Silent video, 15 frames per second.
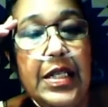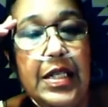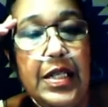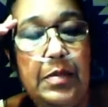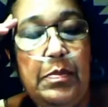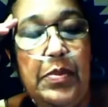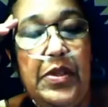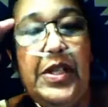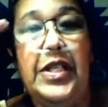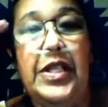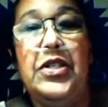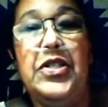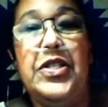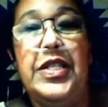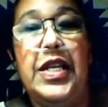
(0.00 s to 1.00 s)
This
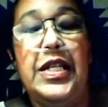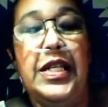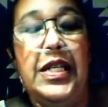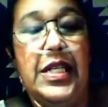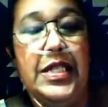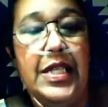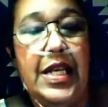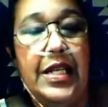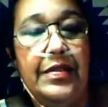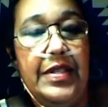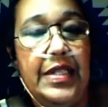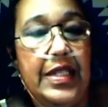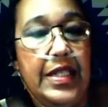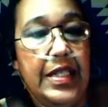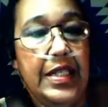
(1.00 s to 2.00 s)
particular study is
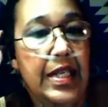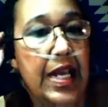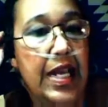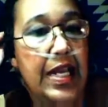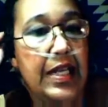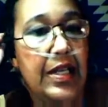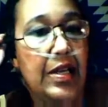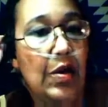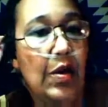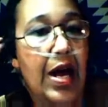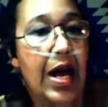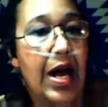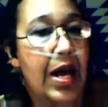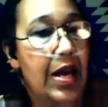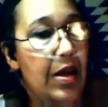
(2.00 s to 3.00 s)
out of
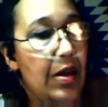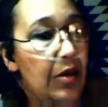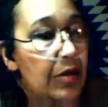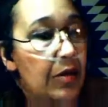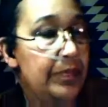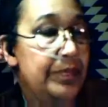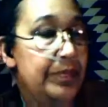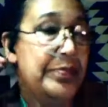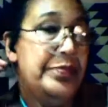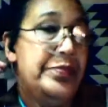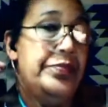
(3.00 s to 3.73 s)
Cincinnati, Ohio,